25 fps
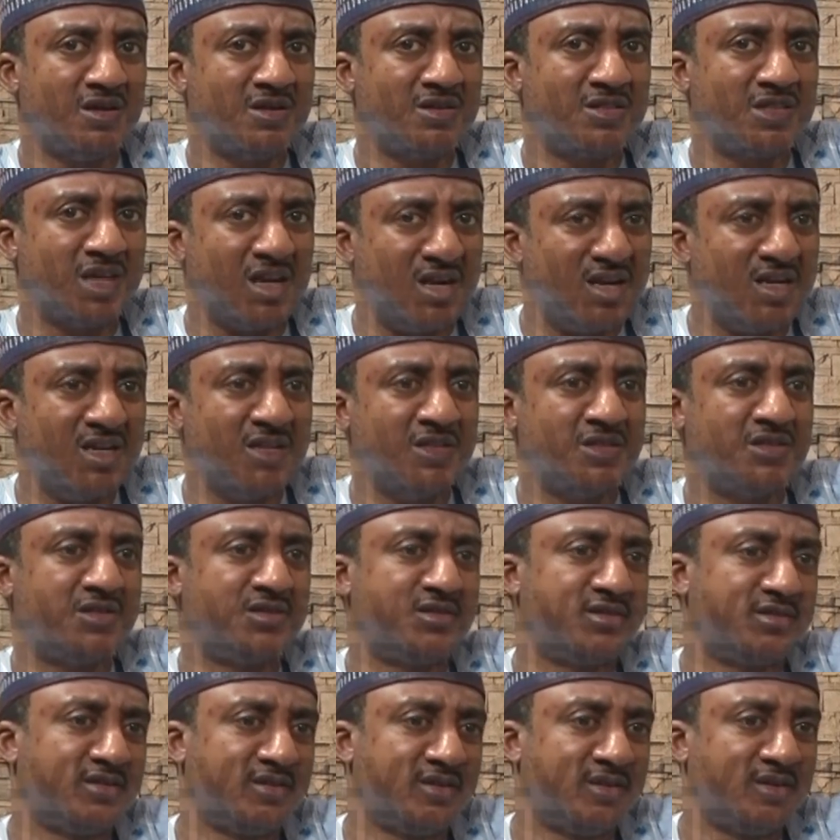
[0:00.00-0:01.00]
challenge
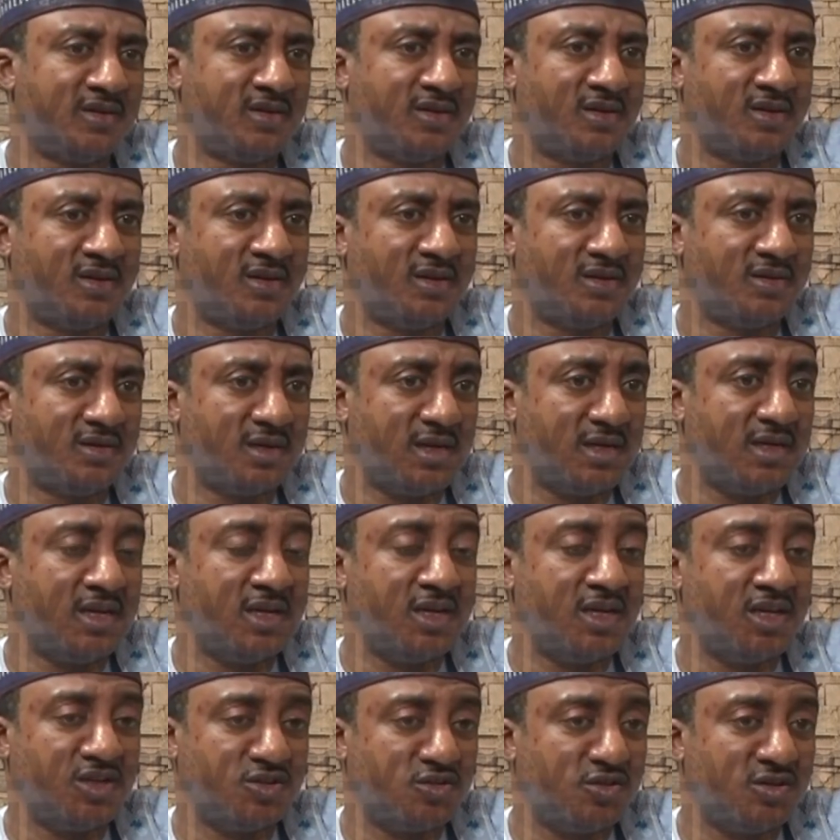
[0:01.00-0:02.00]
that the
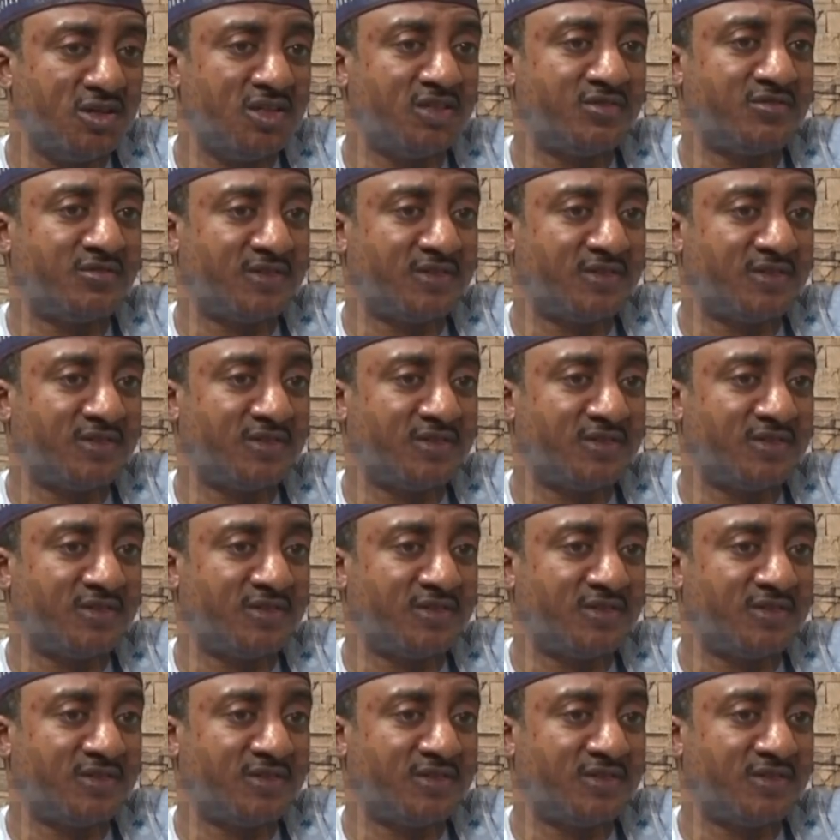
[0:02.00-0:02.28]
nation is